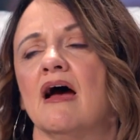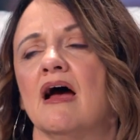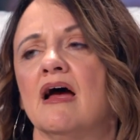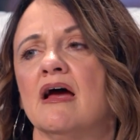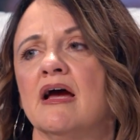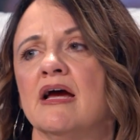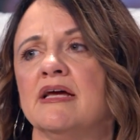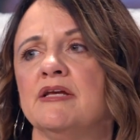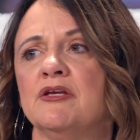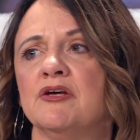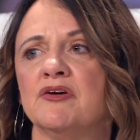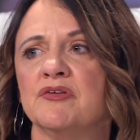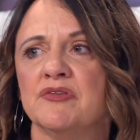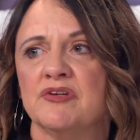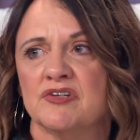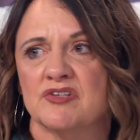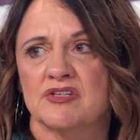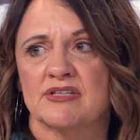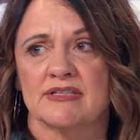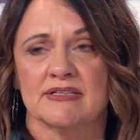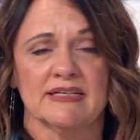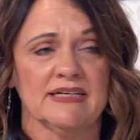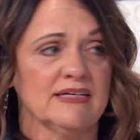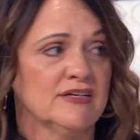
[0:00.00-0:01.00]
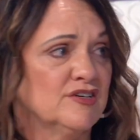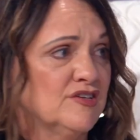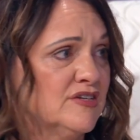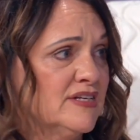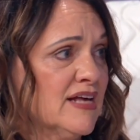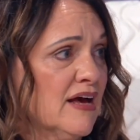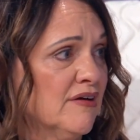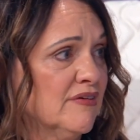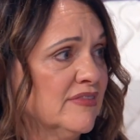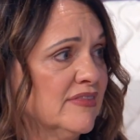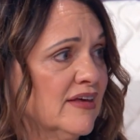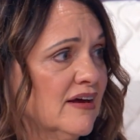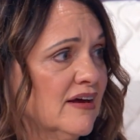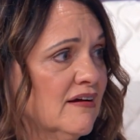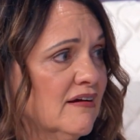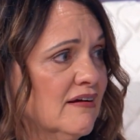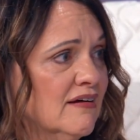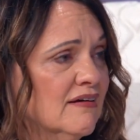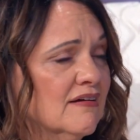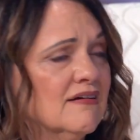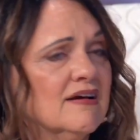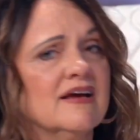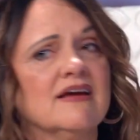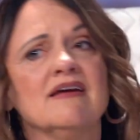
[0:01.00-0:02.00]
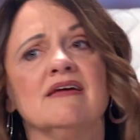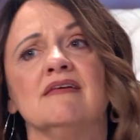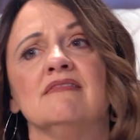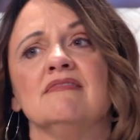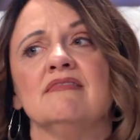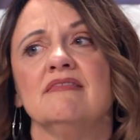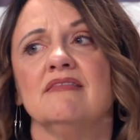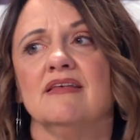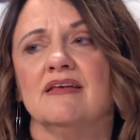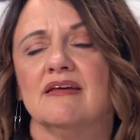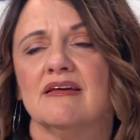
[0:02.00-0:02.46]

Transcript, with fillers: I know there's leaders out there and